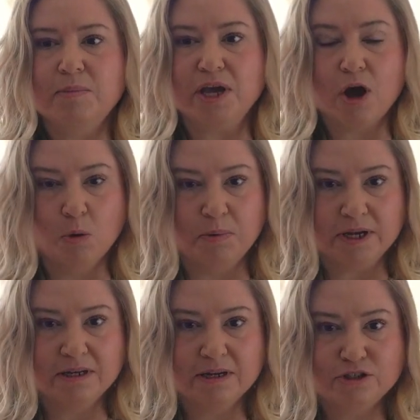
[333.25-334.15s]
be
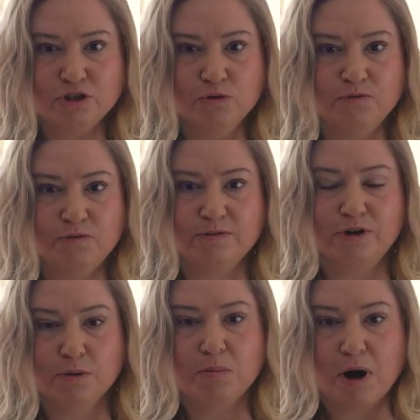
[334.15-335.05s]
open to,
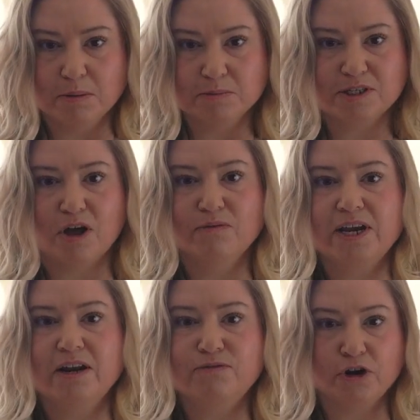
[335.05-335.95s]
problem
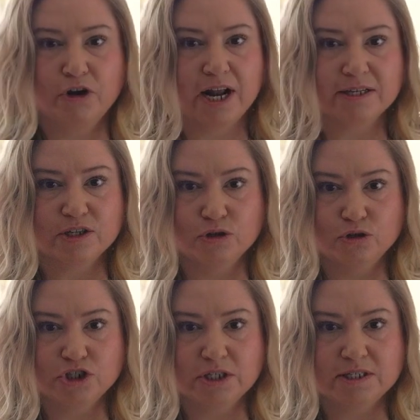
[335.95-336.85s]
solving and figuring out
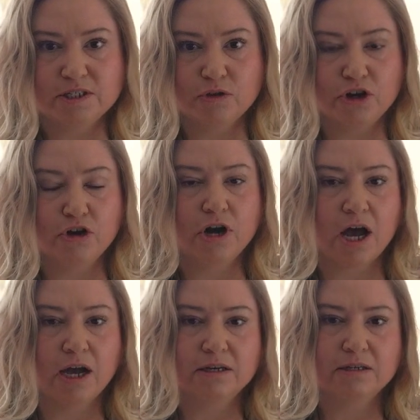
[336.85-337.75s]
solutions so that you're
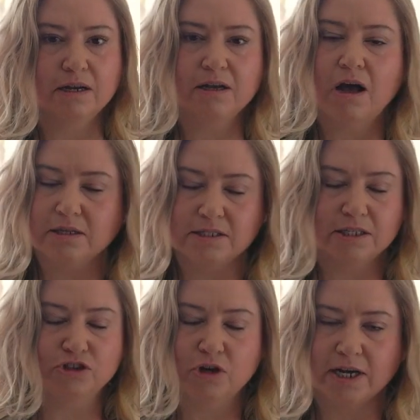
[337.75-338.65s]
not
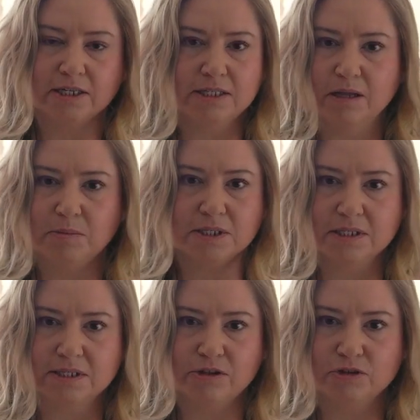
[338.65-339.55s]
constantly trying to tell a
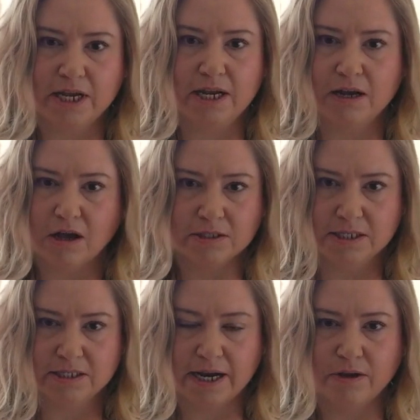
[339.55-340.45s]
business that they're taking
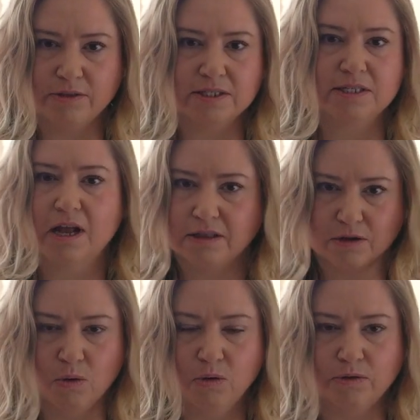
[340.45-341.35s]
content down. That's not the
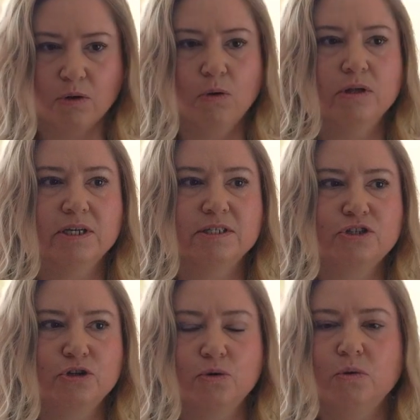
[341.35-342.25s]
goal. The goal is
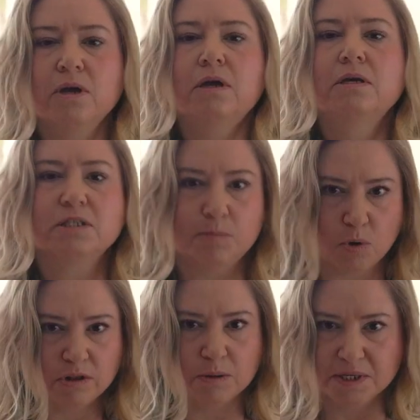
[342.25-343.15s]
to
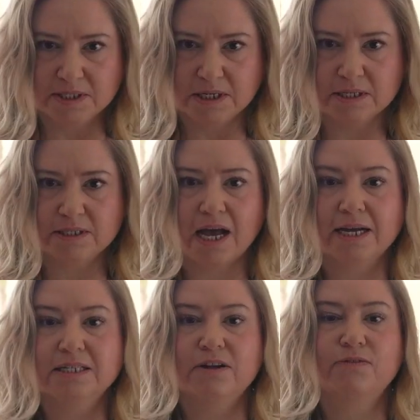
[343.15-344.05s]
support the business,
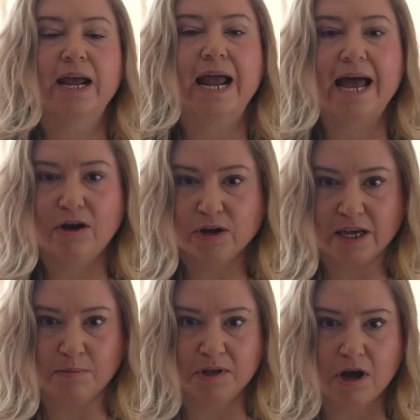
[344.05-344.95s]
identify how to
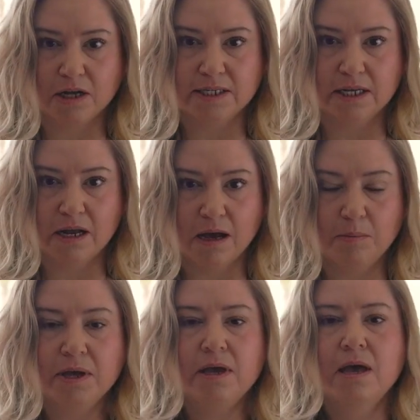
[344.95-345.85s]
keep the content
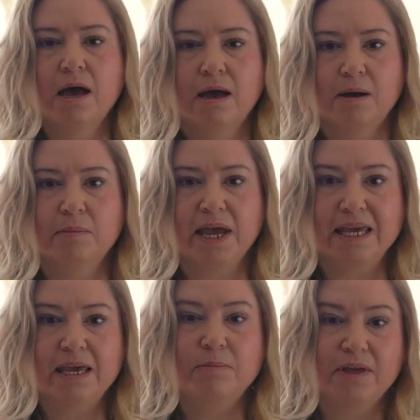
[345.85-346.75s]
up,
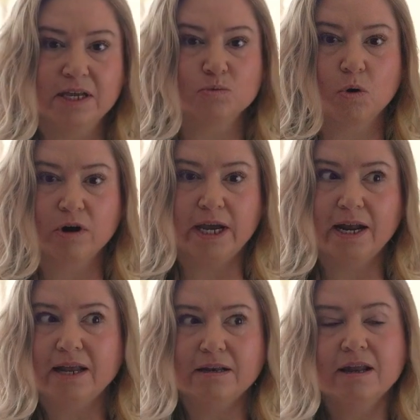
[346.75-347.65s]
and keep things
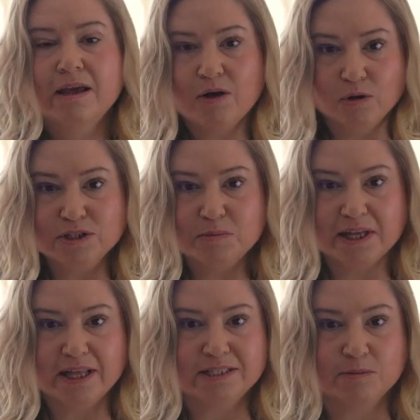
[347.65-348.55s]
working. And
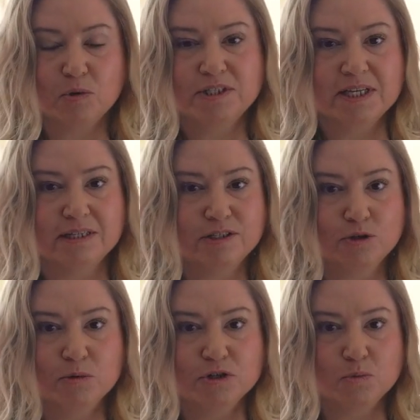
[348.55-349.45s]
ultimately that supports the
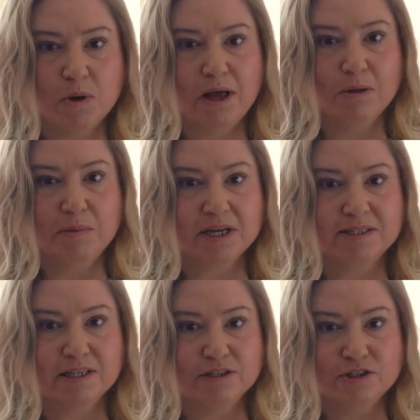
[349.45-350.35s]
consumer as well,
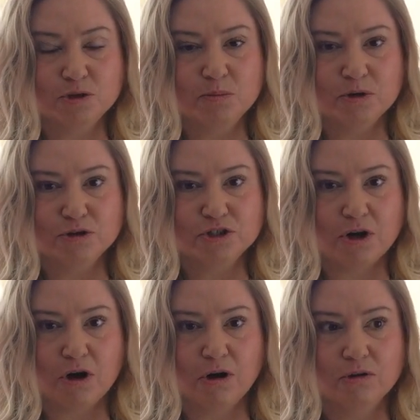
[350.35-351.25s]
because the consumers
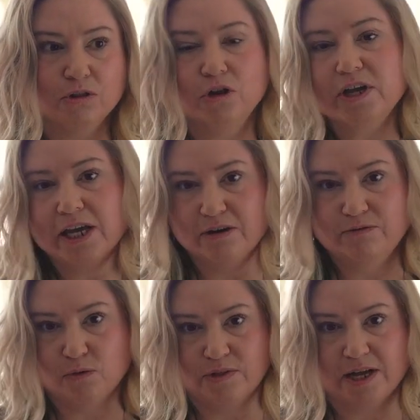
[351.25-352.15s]
are looking
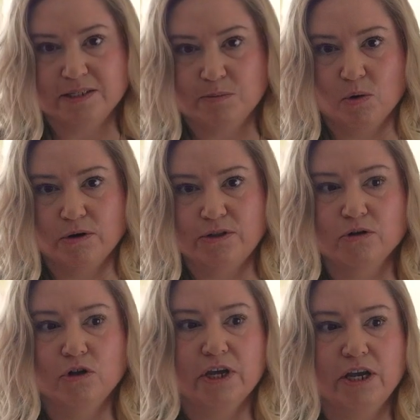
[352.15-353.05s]
for that support.
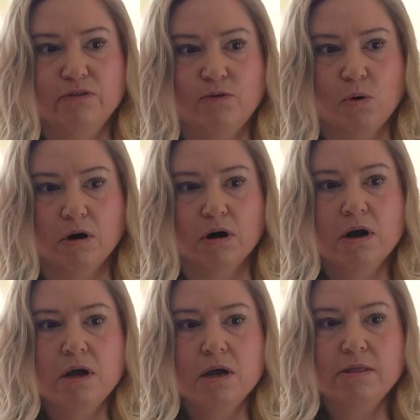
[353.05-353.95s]
They're looking for
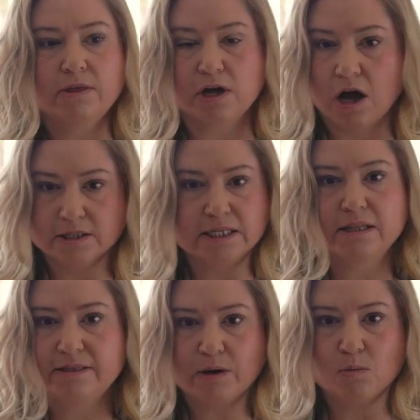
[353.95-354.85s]
the content
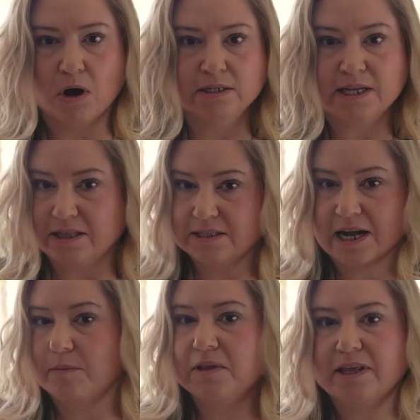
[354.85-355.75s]
that they want at the
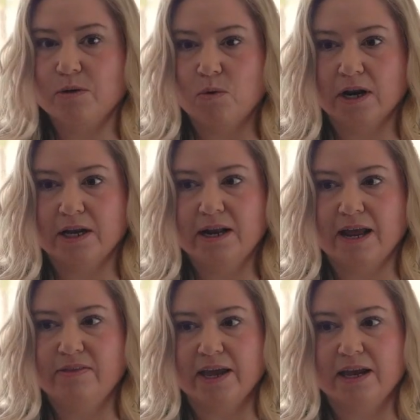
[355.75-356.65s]
time that they want it,
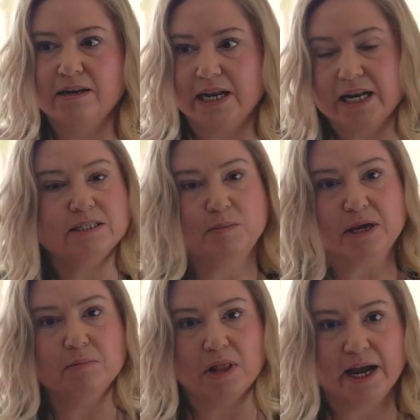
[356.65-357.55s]
and they need it to be
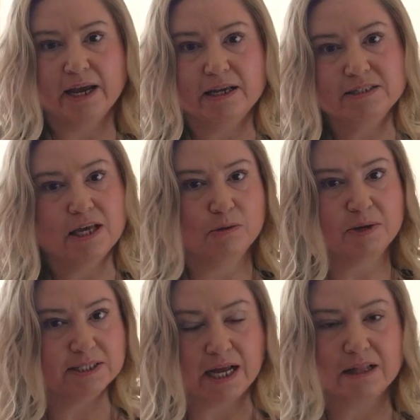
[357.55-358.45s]
compliant and tell them
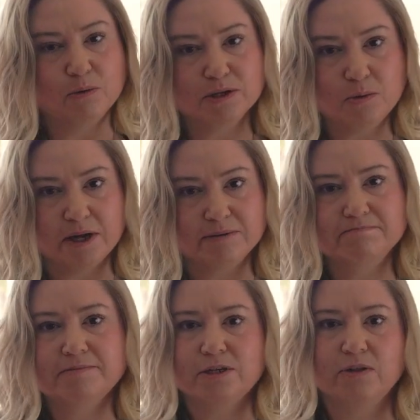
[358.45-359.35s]
exactly what's what.
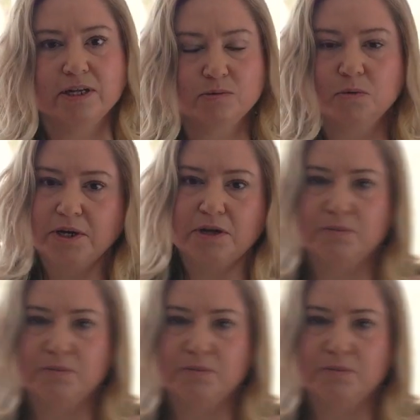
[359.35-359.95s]
So that's what we